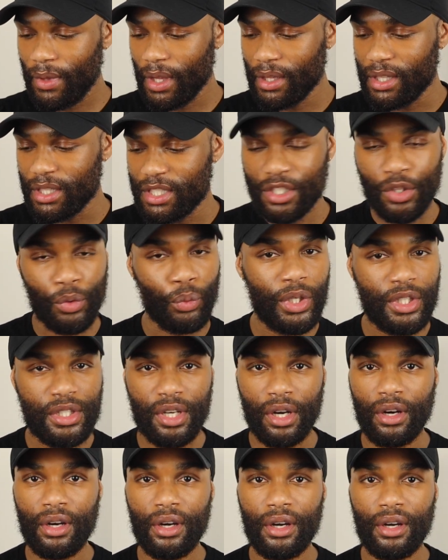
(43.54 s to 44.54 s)
this is the
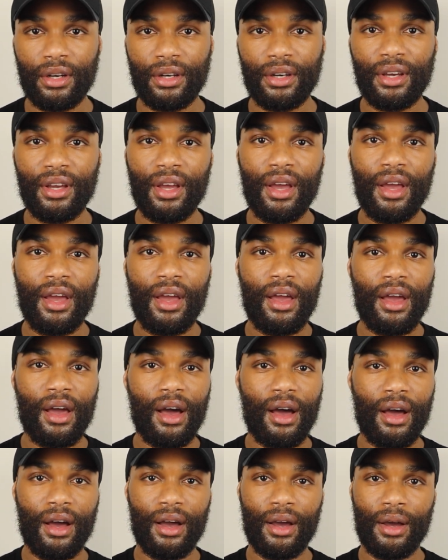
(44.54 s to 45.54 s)
return.
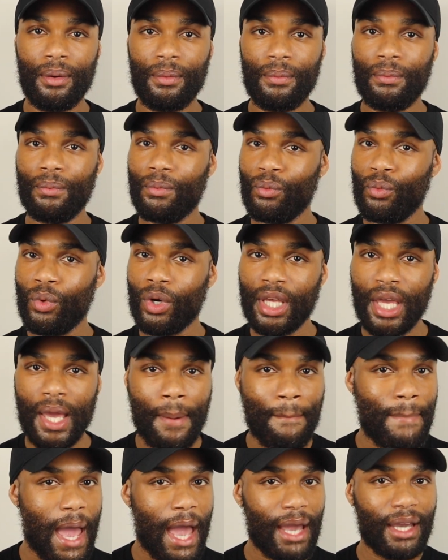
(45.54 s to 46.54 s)
We're
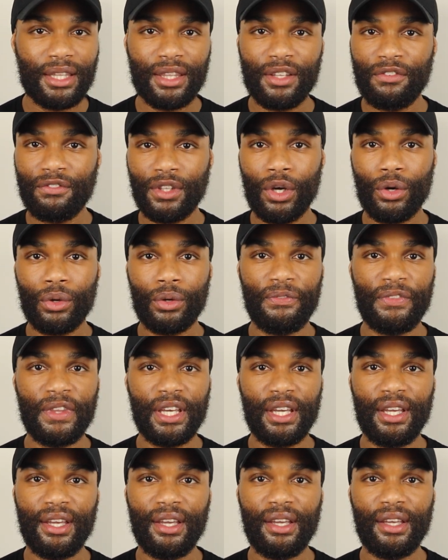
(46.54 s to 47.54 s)
getting back in the flow of
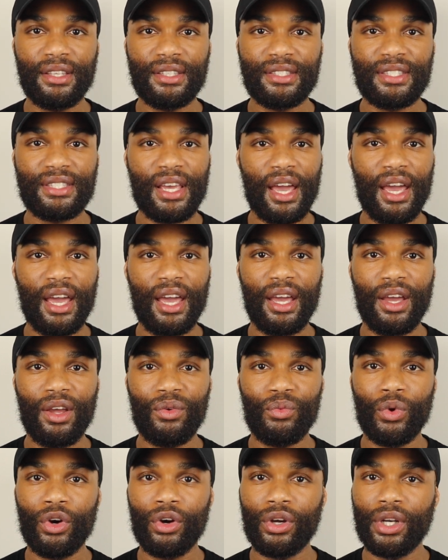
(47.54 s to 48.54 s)
things,
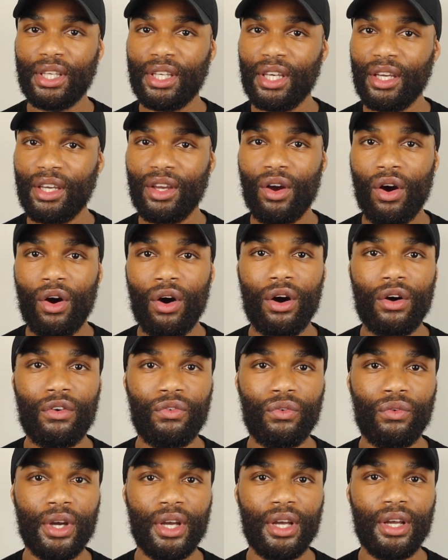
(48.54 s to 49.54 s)
and we're going to kick it
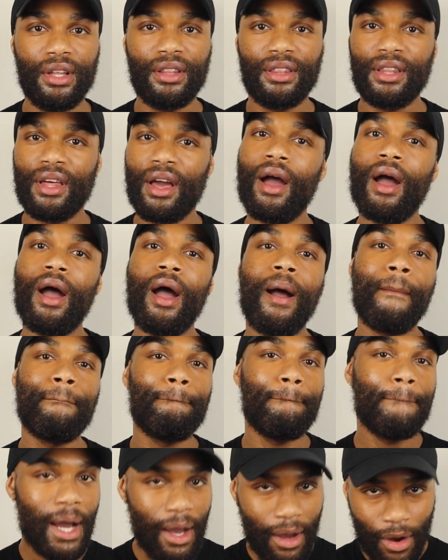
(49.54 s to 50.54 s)
off with
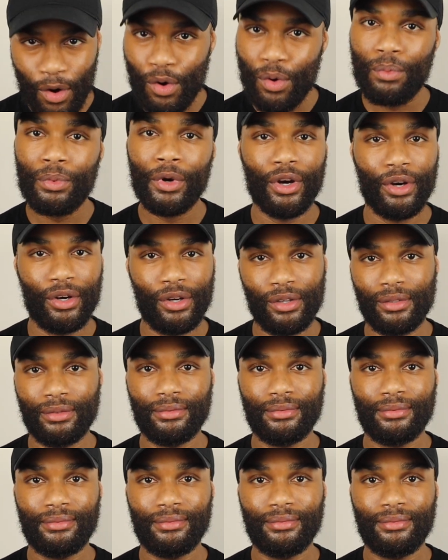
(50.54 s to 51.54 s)
my homegirl,
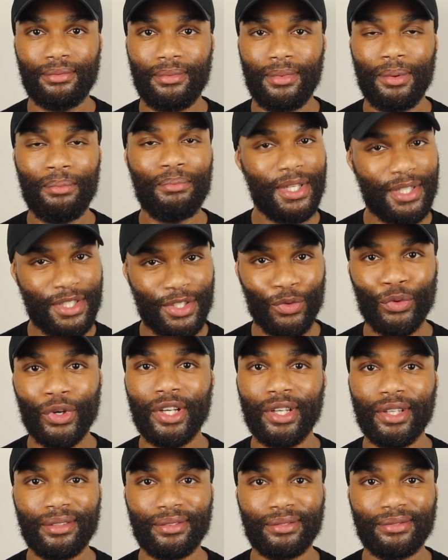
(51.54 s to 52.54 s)
Miss
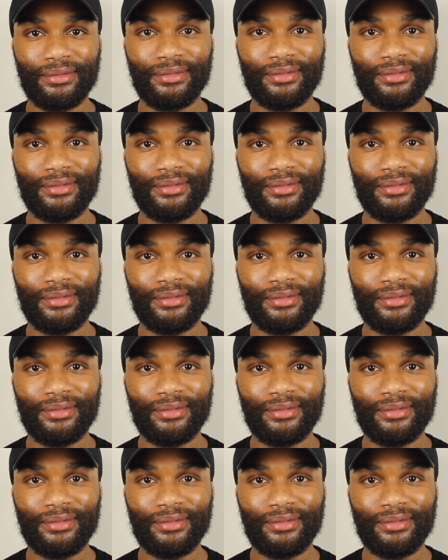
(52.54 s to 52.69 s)
Serena,